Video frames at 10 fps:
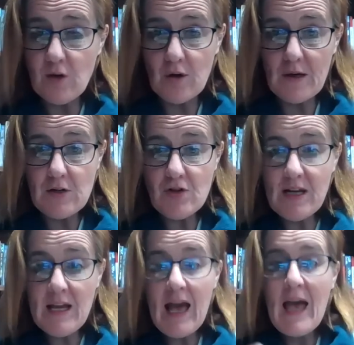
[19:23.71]

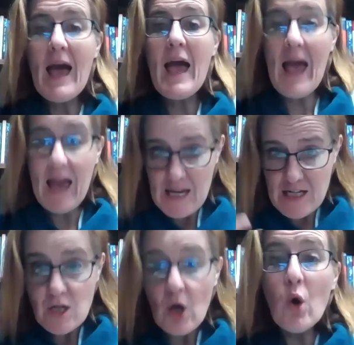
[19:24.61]
country,
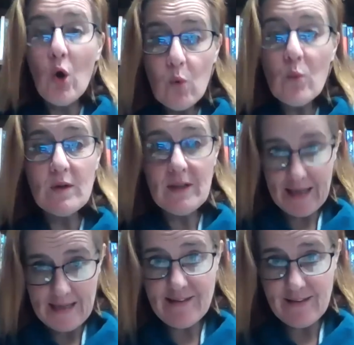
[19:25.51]
and who will
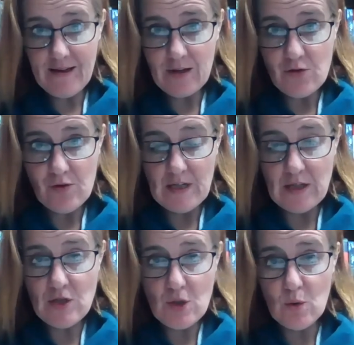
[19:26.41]
lead the
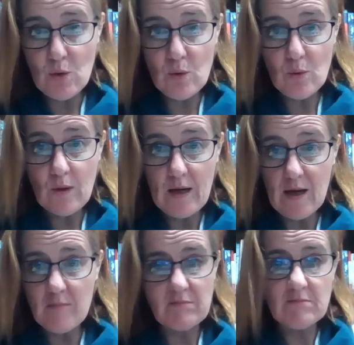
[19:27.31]
country to
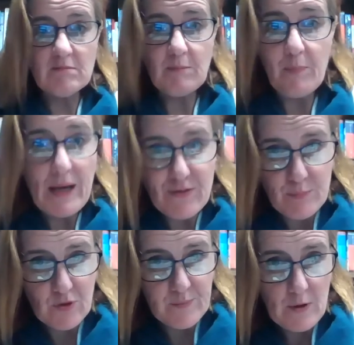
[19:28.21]
peace and
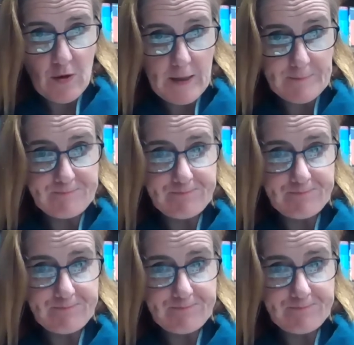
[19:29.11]
prosperity.